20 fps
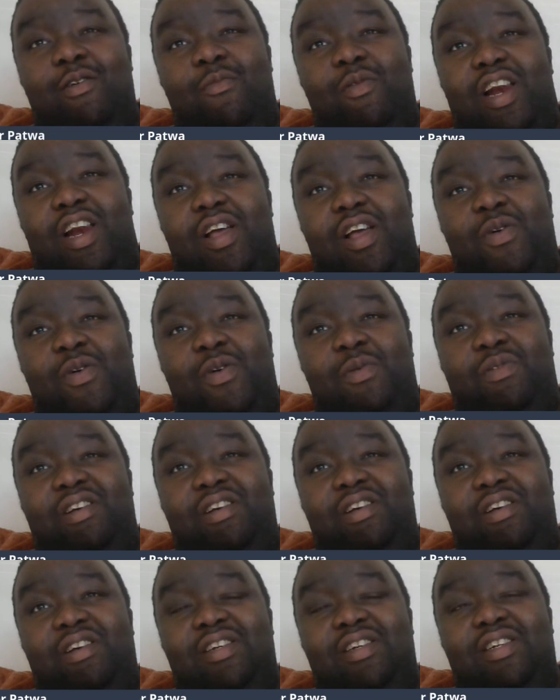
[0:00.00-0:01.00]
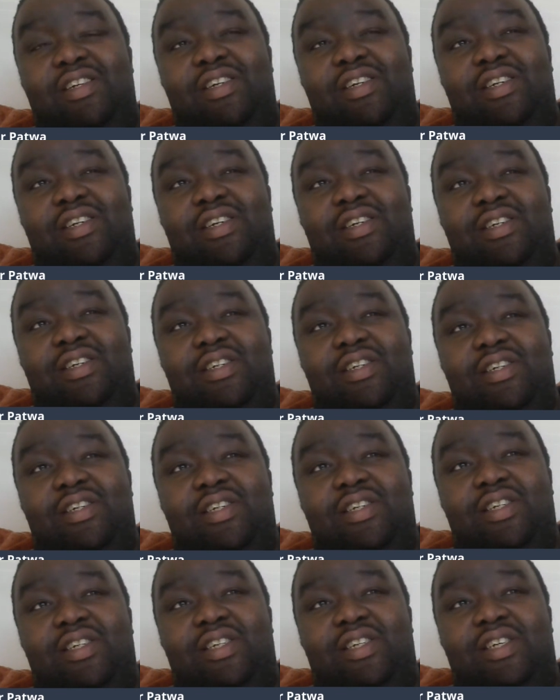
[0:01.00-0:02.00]
Zamir, thank you for the donation,
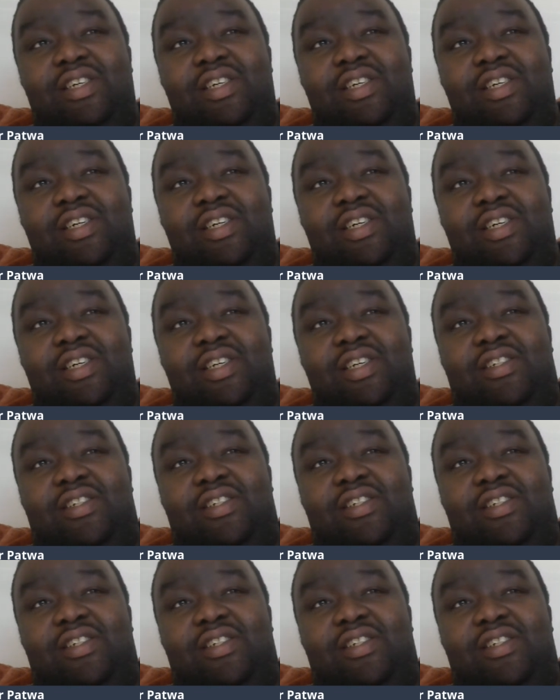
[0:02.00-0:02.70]
my man.